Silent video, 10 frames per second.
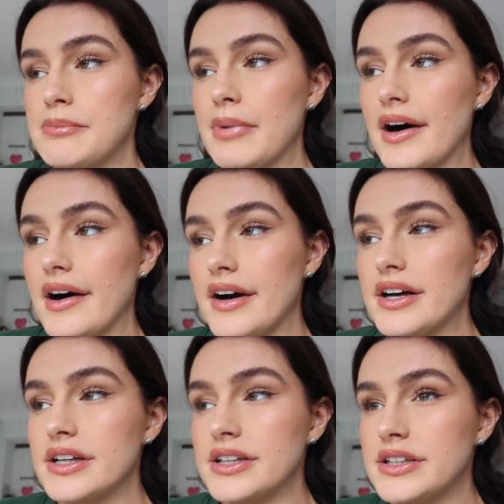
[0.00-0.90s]
but
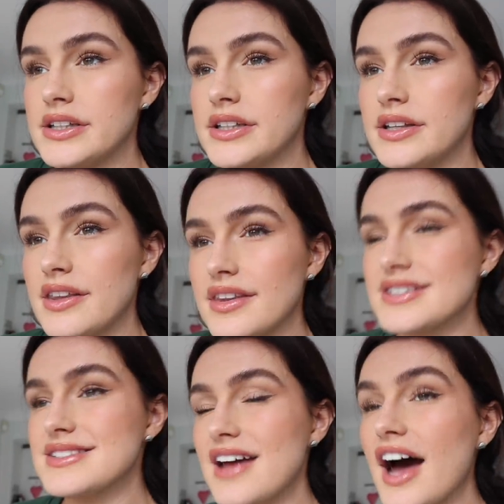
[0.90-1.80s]

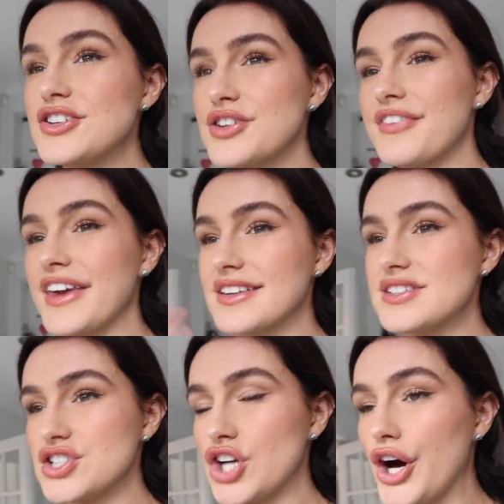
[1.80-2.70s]
this, I do think
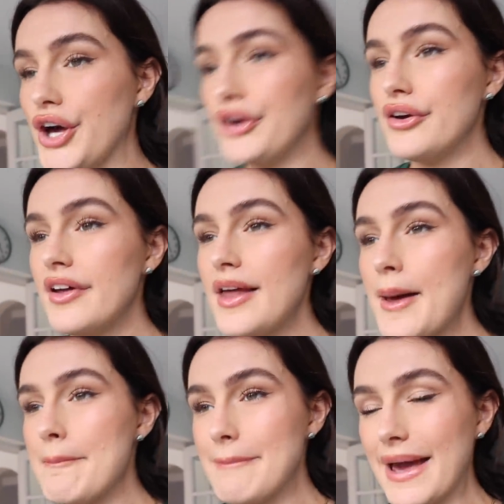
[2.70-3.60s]
snow
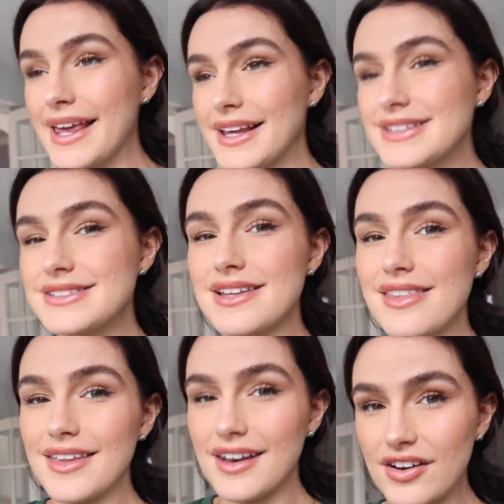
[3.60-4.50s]
makes
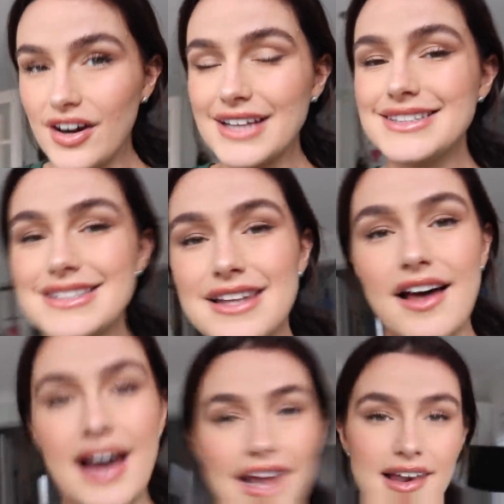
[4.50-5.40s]
the nicest
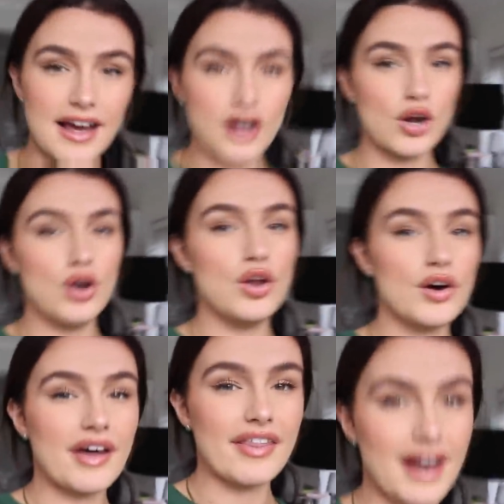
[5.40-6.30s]
light. Like,
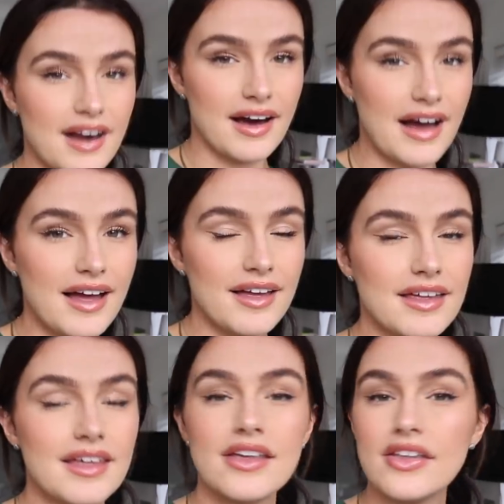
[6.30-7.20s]
look at that light.
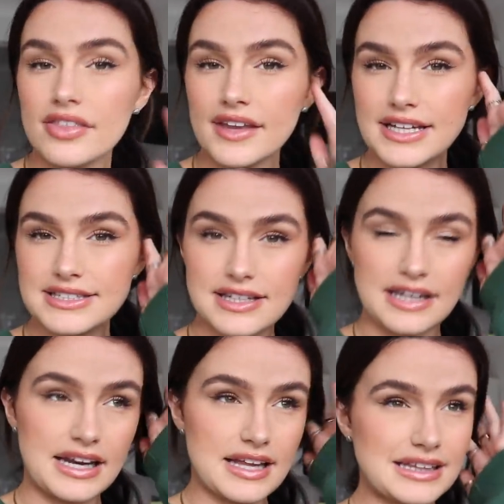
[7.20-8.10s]
That is
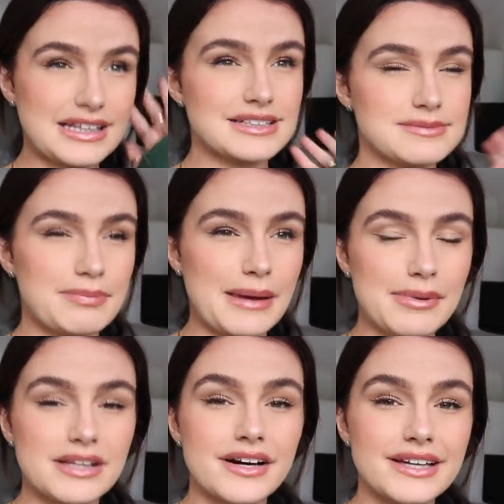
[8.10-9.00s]
stunning. I think that's
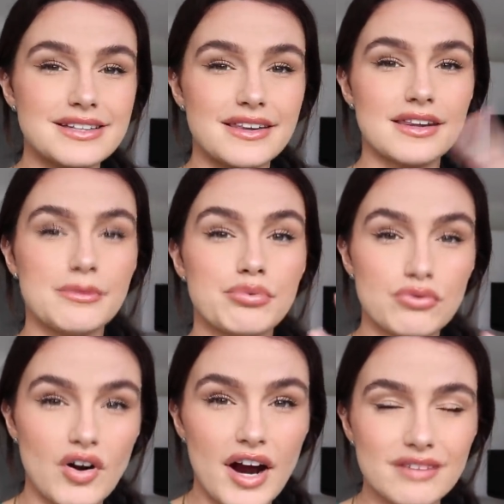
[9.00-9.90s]
maybe nicer than the
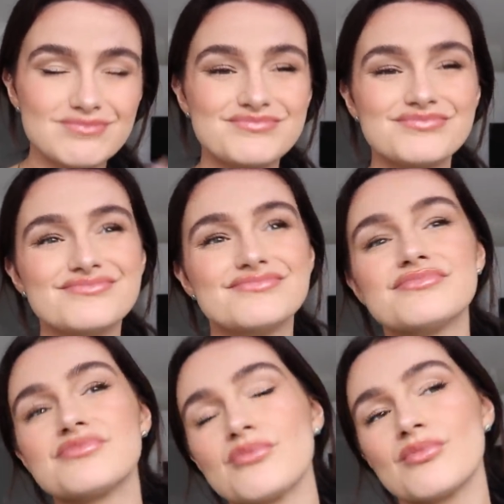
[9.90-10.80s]
bright, mm,
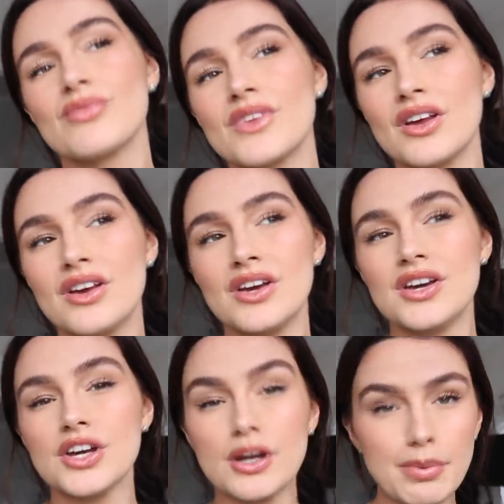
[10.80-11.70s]

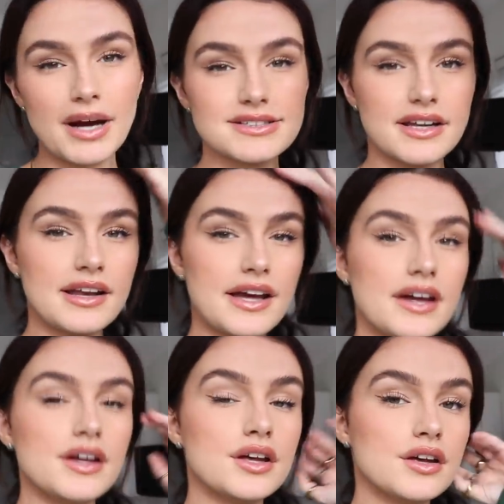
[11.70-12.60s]
you know, bright
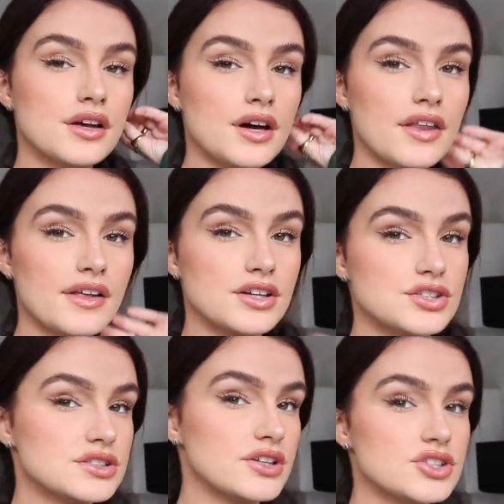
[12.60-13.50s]
sunlight. I think it's
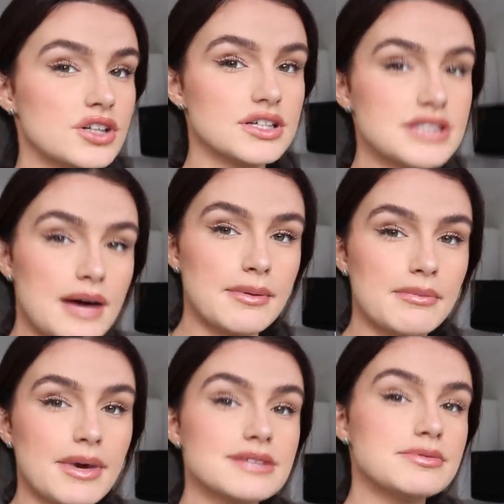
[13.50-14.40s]
just such a nice light. I mean, it
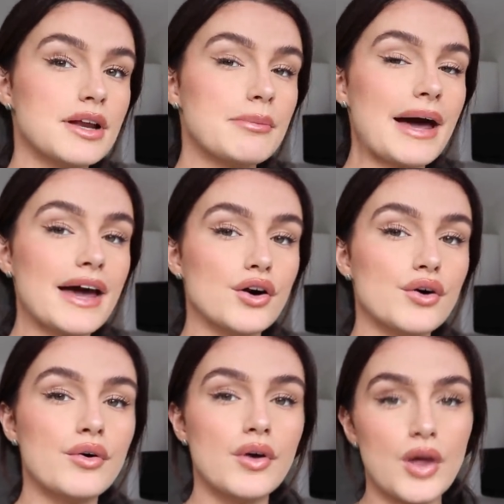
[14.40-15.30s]
makes me look
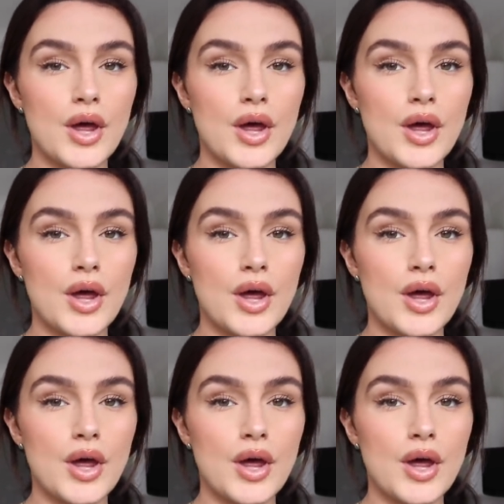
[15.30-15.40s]
pale,